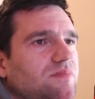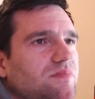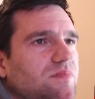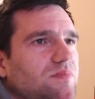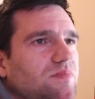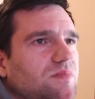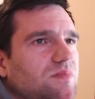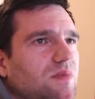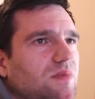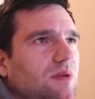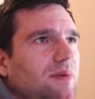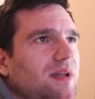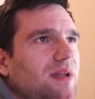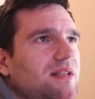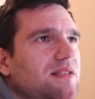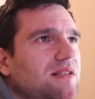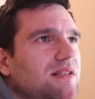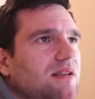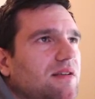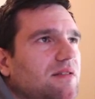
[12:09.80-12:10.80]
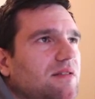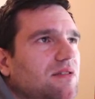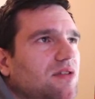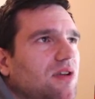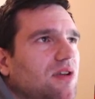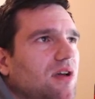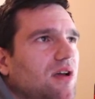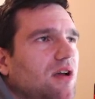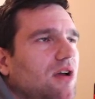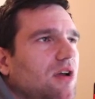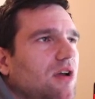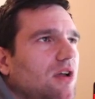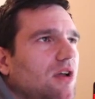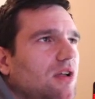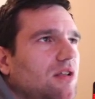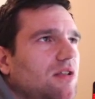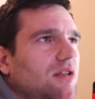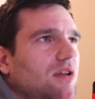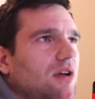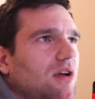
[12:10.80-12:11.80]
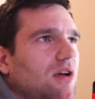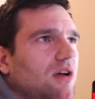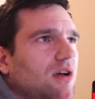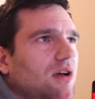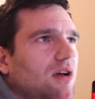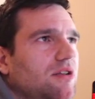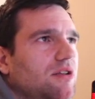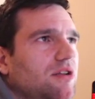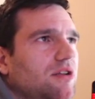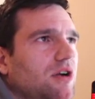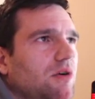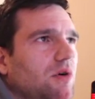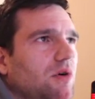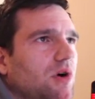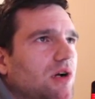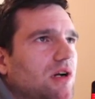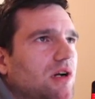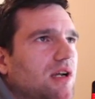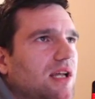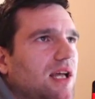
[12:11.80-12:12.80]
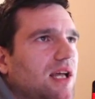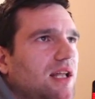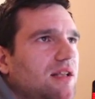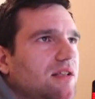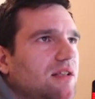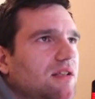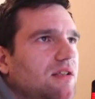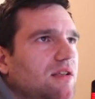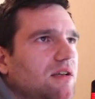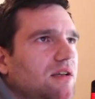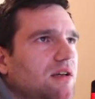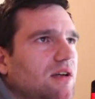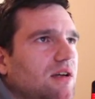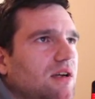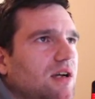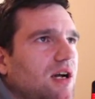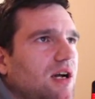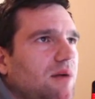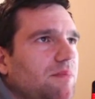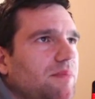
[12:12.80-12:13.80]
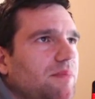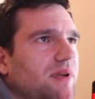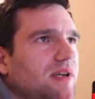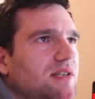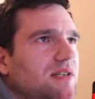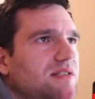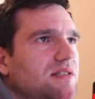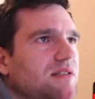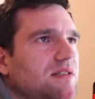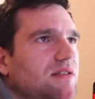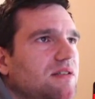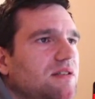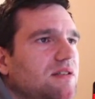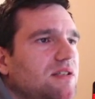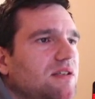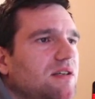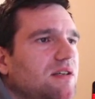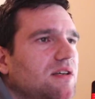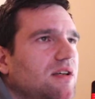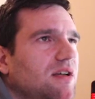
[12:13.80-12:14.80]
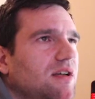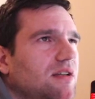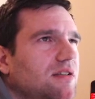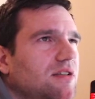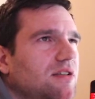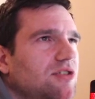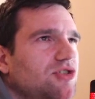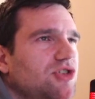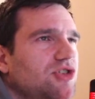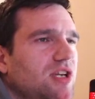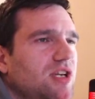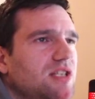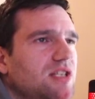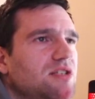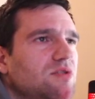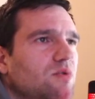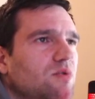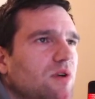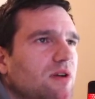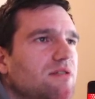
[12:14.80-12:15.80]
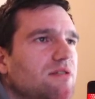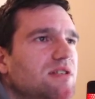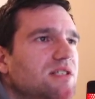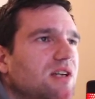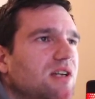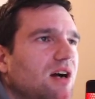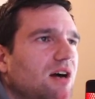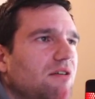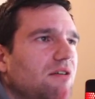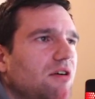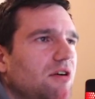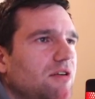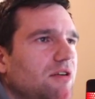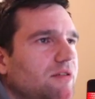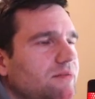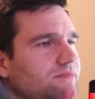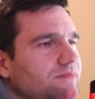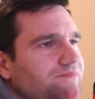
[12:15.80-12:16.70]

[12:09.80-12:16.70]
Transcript: The rook can't come because the g8 square is covered.